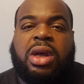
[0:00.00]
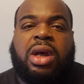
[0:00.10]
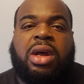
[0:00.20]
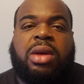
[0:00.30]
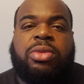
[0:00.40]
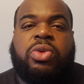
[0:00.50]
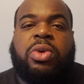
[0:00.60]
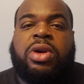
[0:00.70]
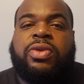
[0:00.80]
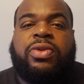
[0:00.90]
You
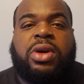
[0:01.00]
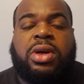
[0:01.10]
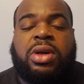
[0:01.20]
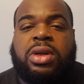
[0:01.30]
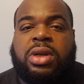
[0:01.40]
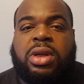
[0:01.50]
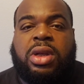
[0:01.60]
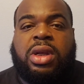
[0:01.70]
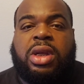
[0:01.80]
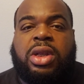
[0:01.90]
work for
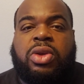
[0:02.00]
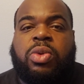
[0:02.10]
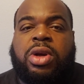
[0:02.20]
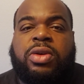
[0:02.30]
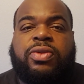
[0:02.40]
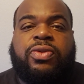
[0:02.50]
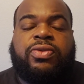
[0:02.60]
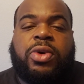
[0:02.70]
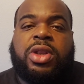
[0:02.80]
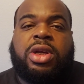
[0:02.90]

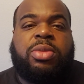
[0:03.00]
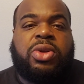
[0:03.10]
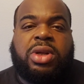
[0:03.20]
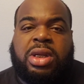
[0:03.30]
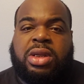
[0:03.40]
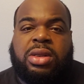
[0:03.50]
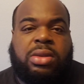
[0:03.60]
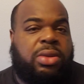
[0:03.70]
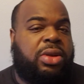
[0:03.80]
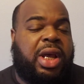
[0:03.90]
the community.
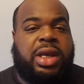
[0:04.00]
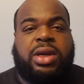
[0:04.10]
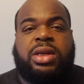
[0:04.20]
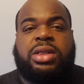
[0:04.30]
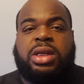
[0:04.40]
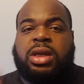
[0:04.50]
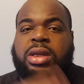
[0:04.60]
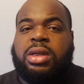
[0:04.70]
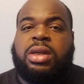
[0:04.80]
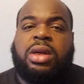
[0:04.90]
You're not here to